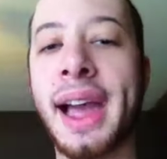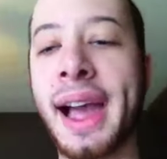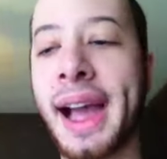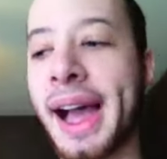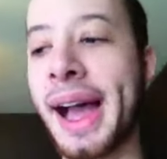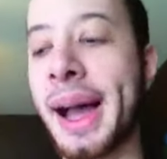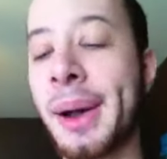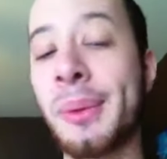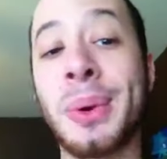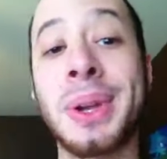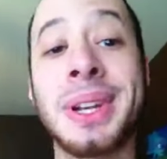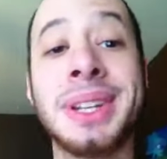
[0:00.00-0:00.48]

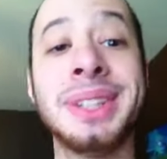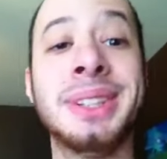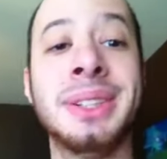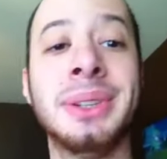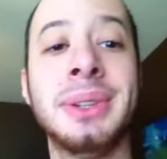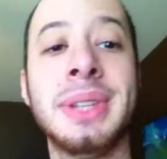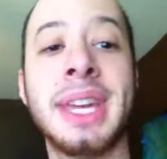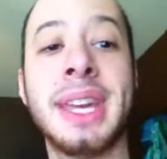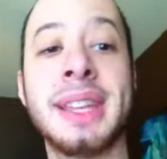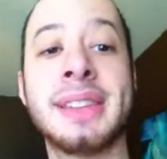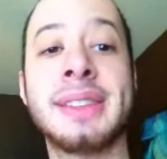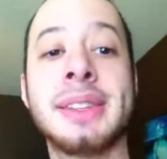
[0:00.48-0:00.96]
I want to
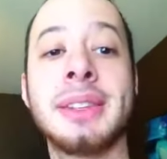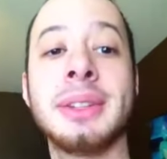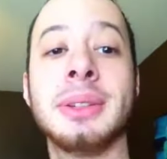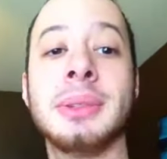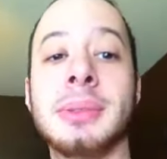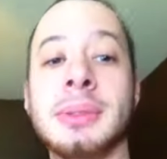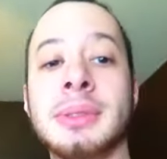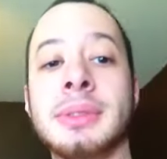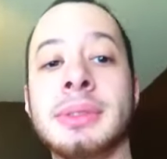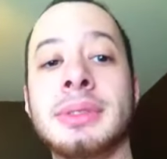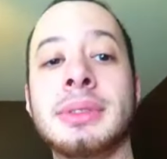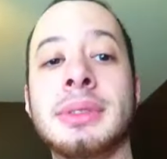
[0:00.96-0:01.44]
do that too.
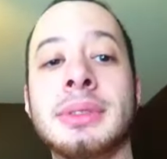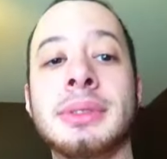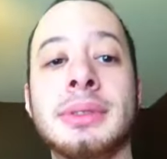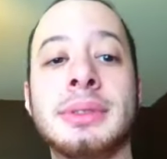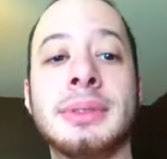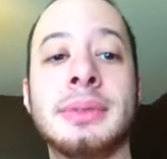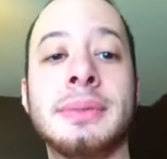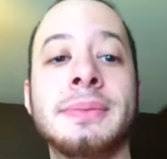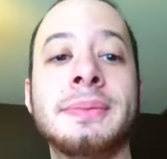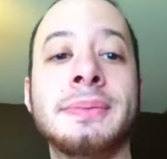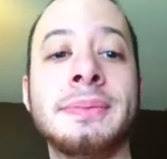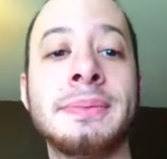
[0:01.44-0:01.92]

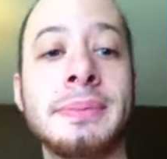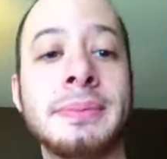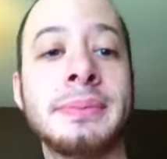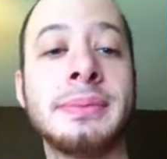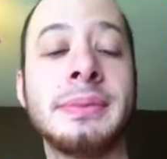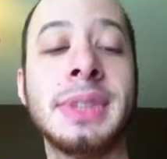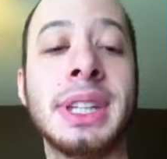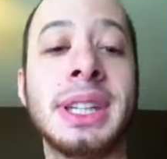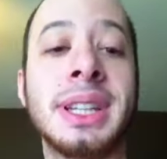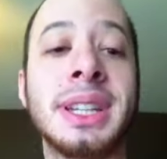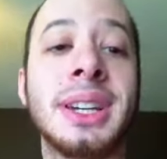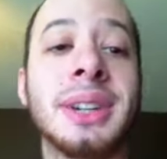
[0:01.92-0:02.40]

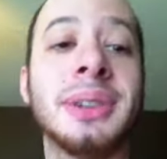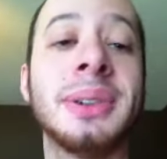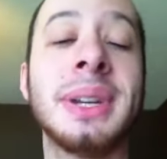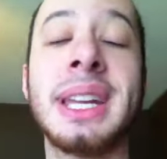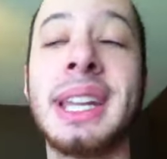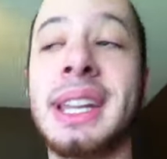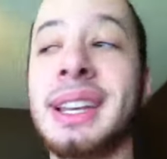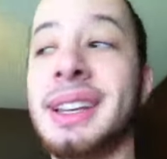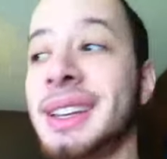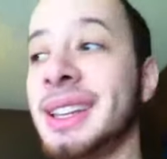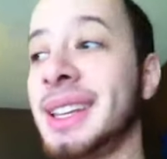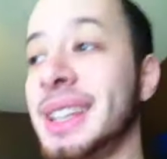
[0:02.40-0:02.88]
You know,
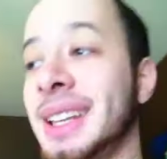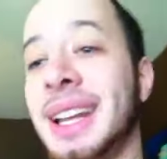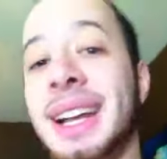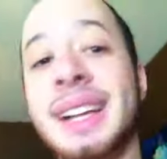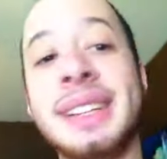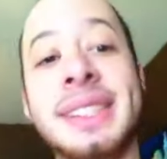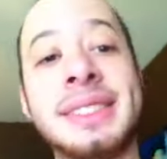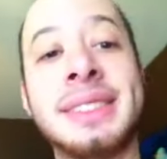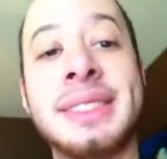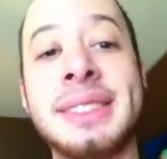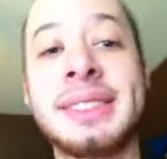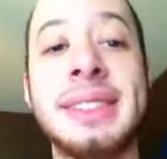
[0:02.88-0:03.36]
and, and I
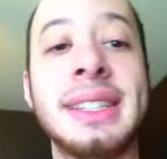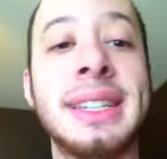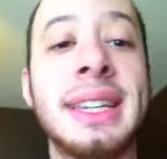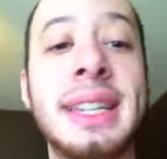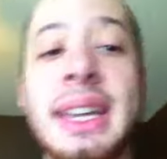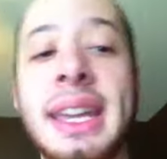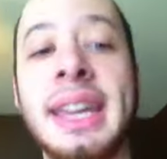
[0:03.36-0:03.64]
just,